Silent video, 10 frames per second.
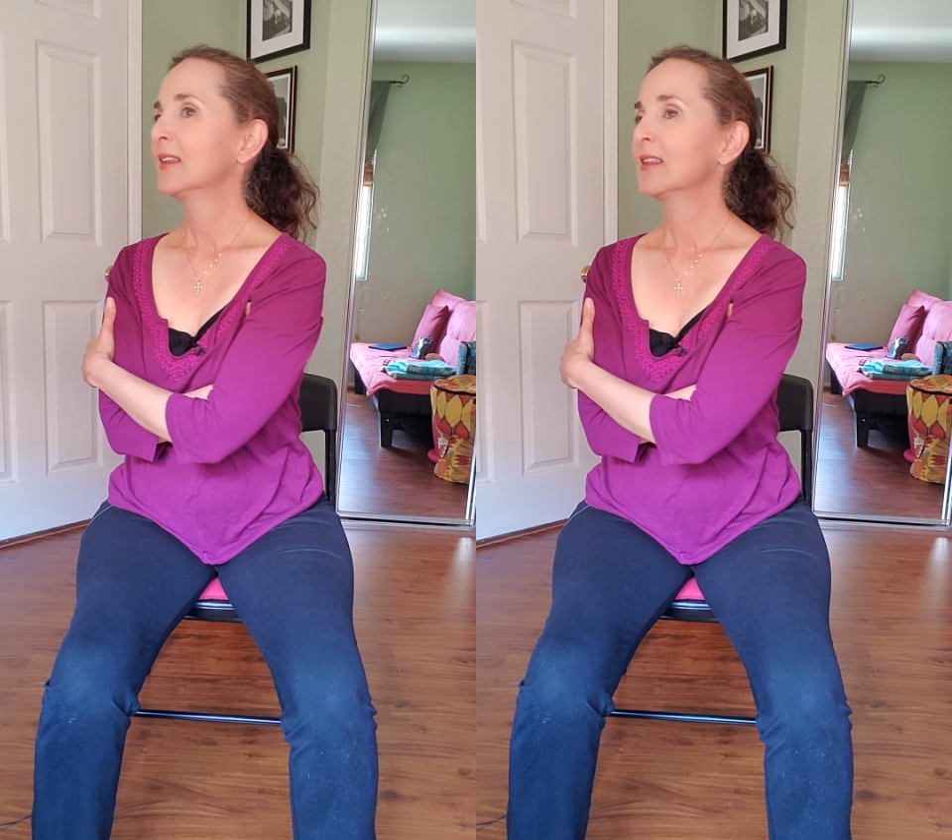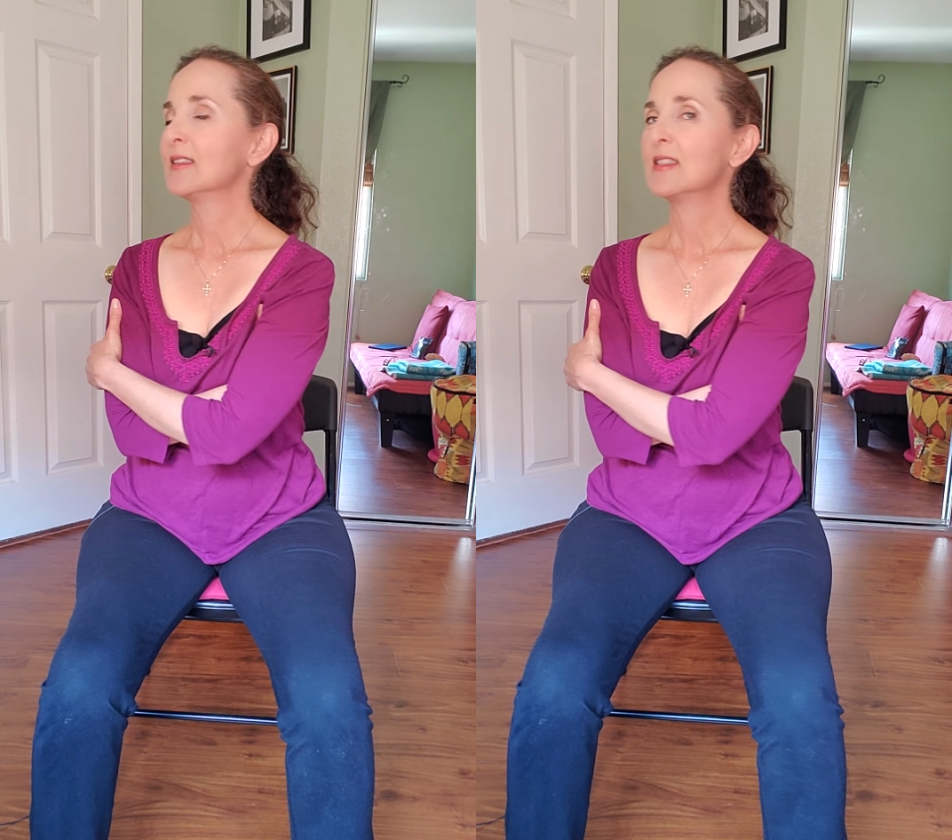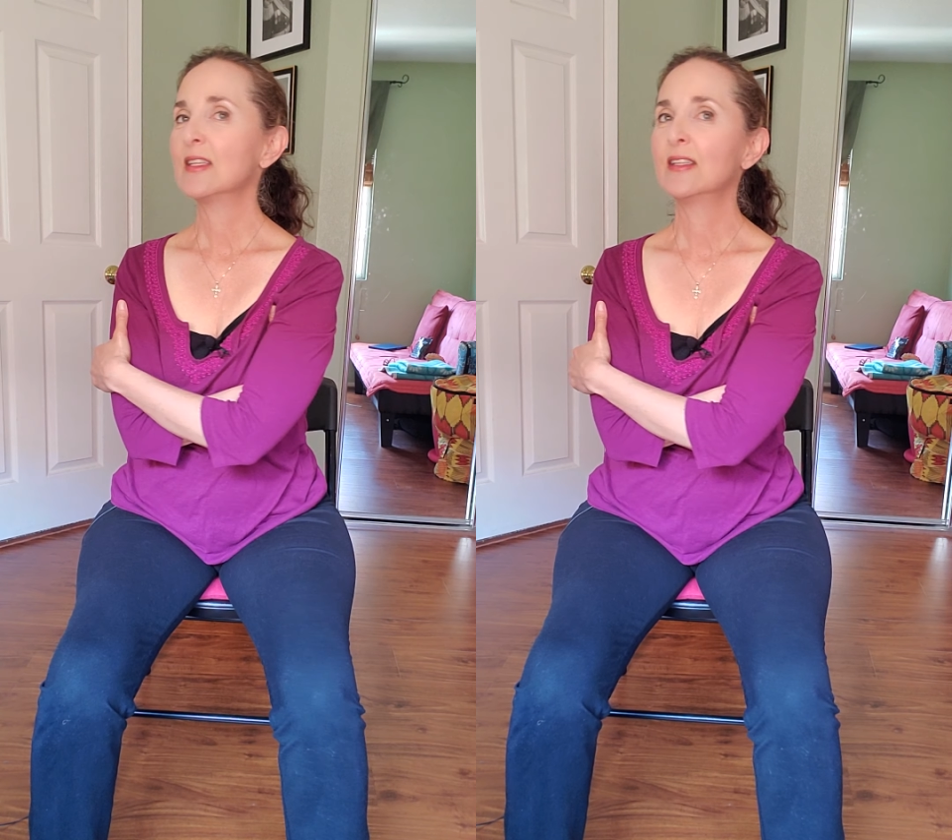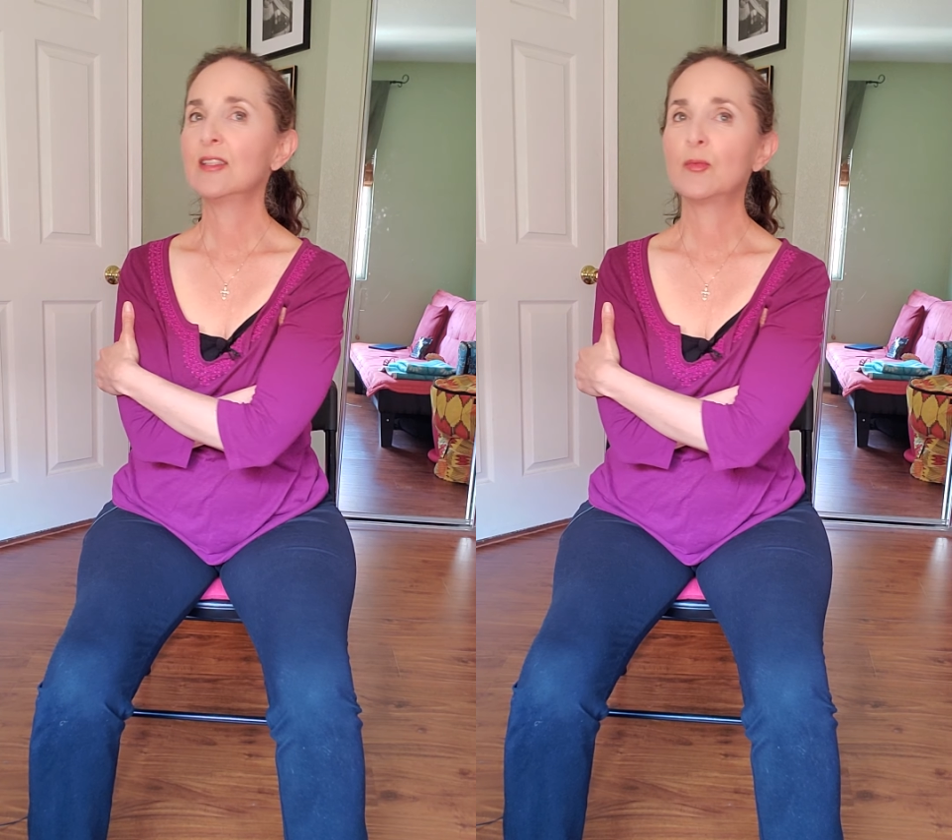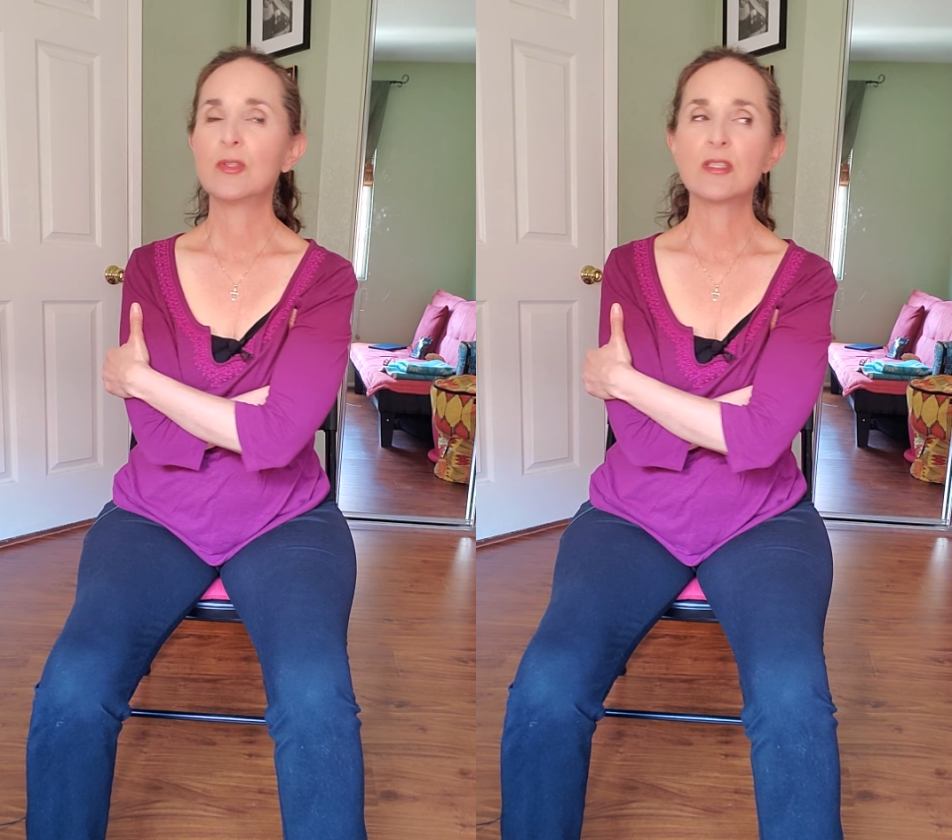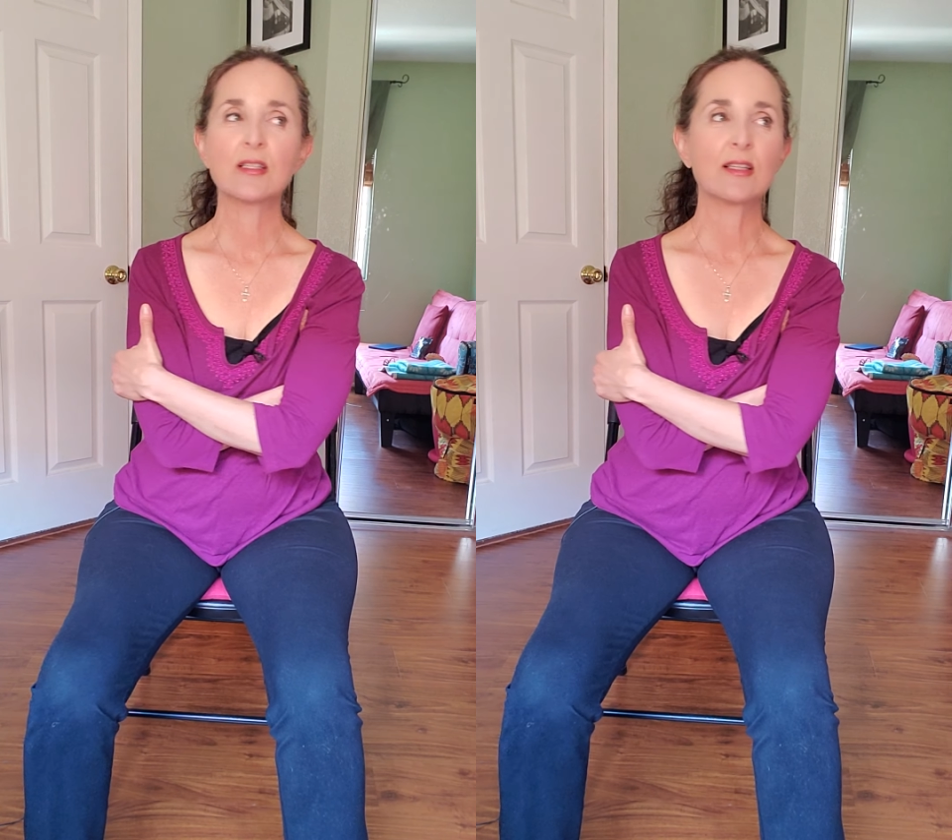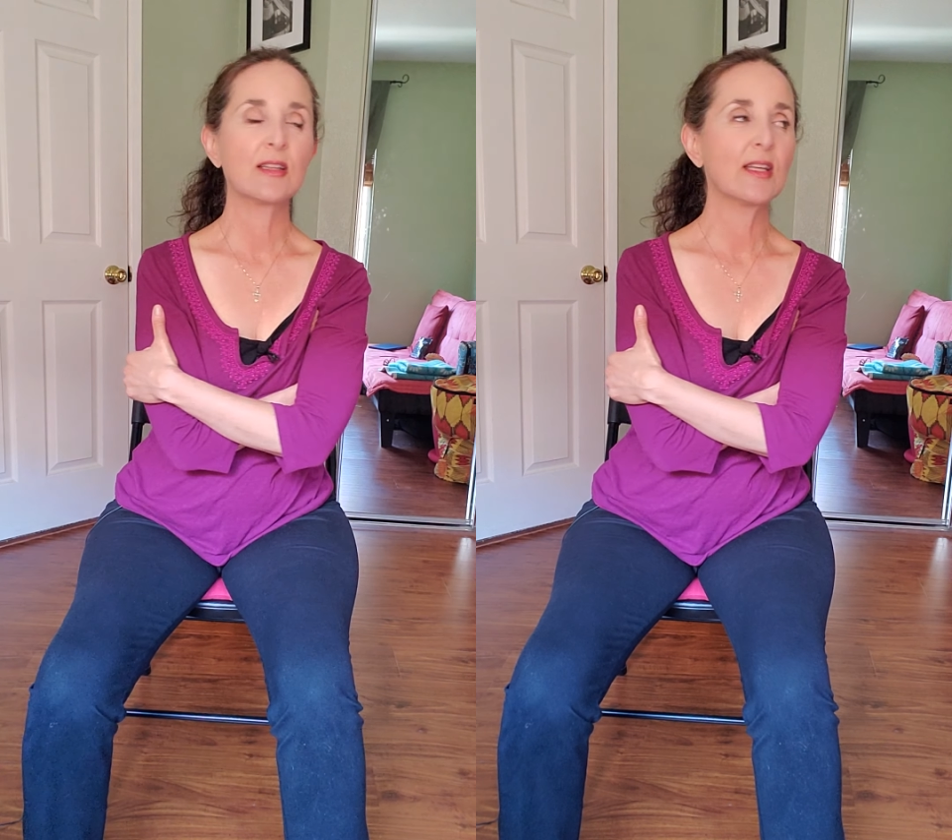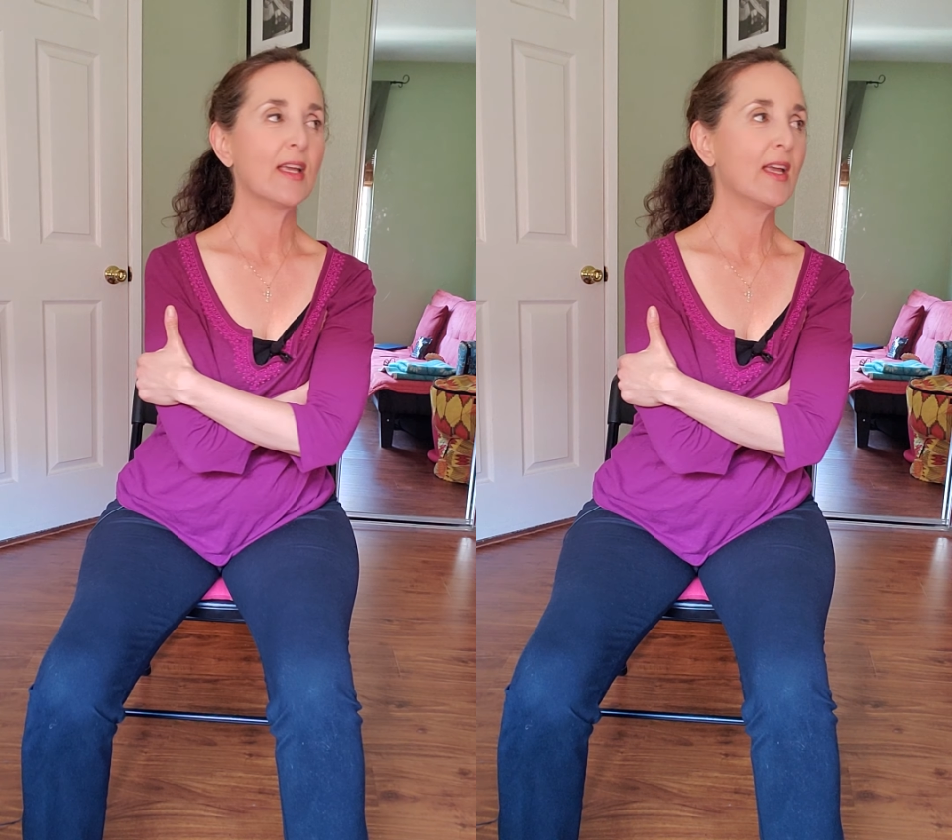Continuing to
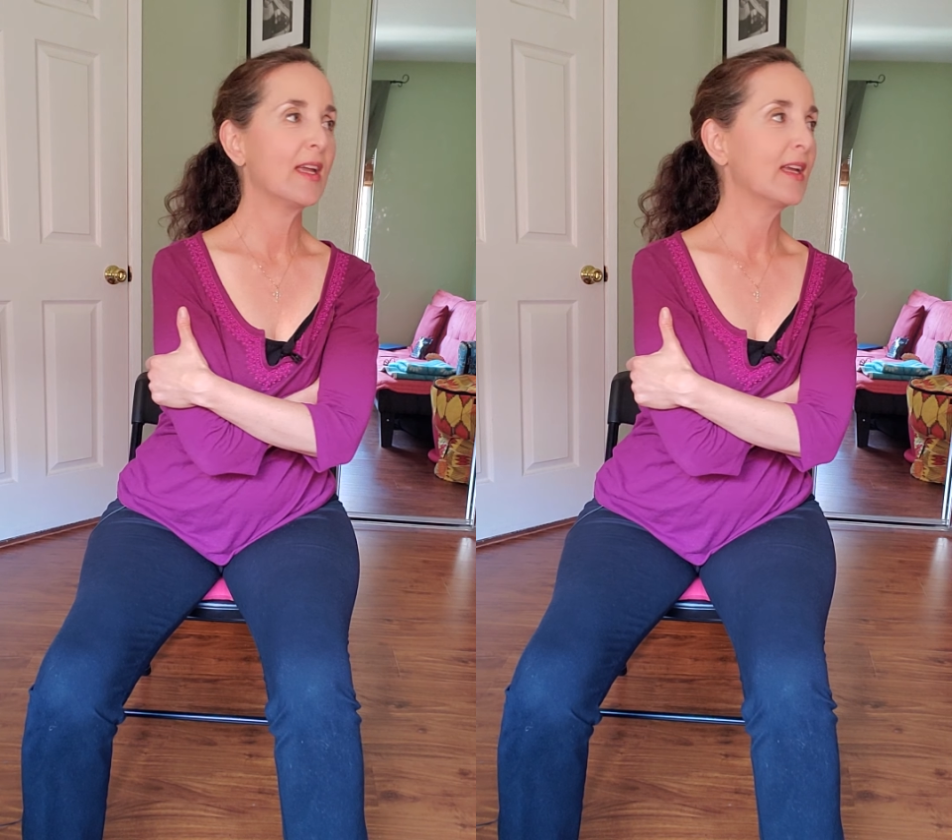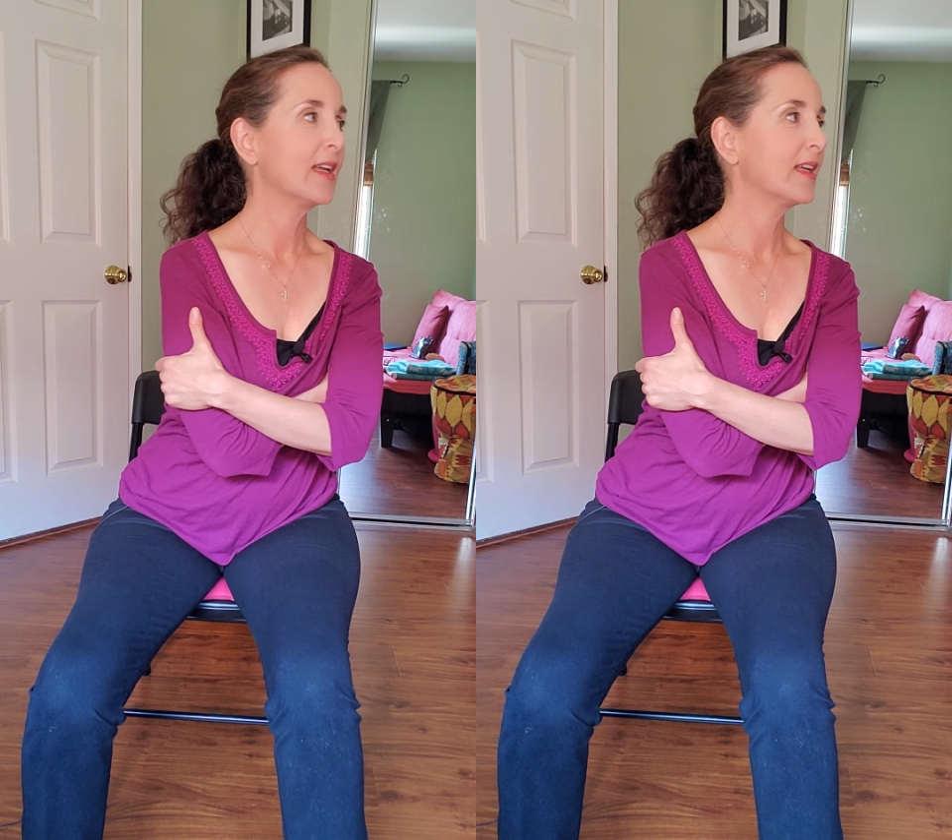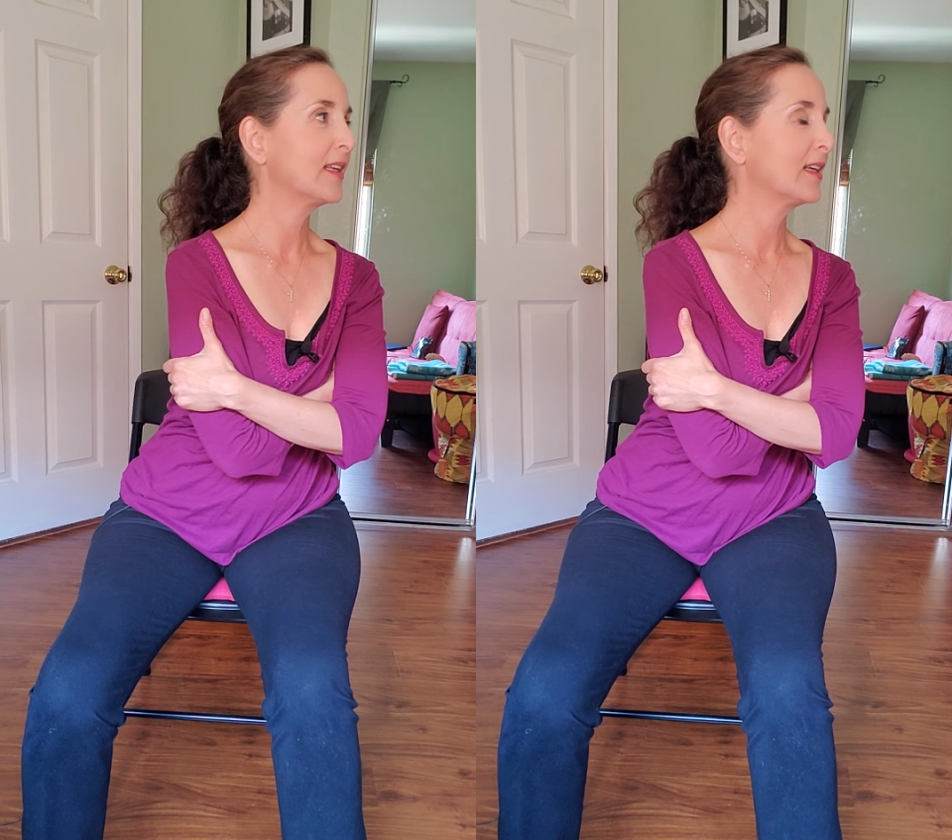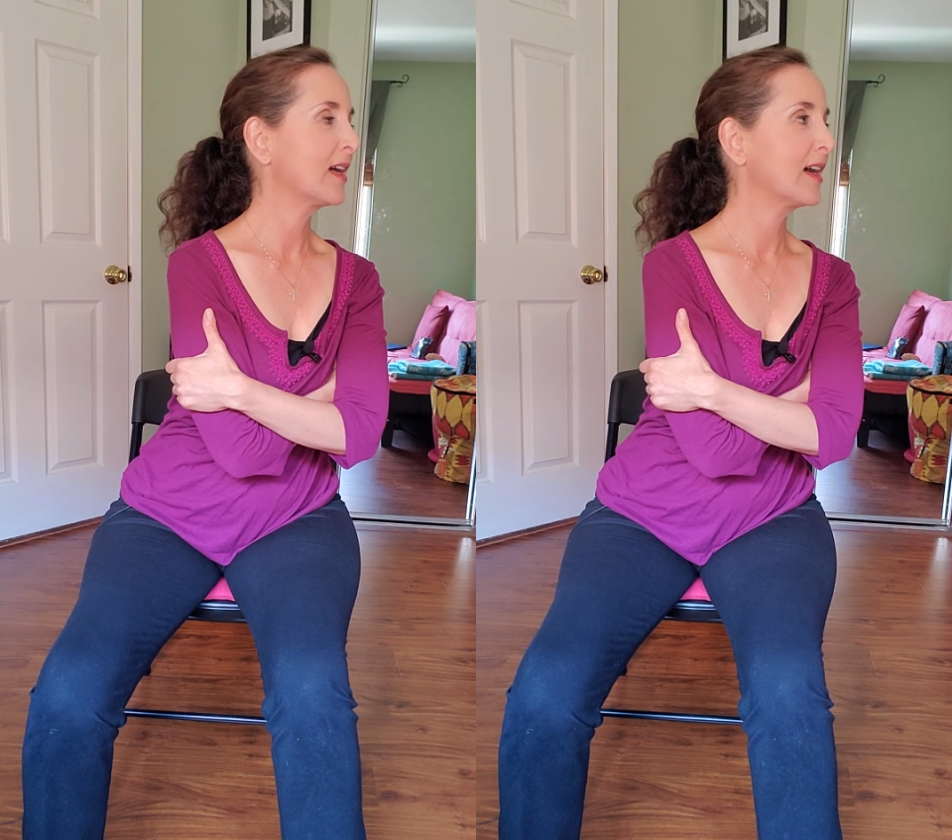let the head and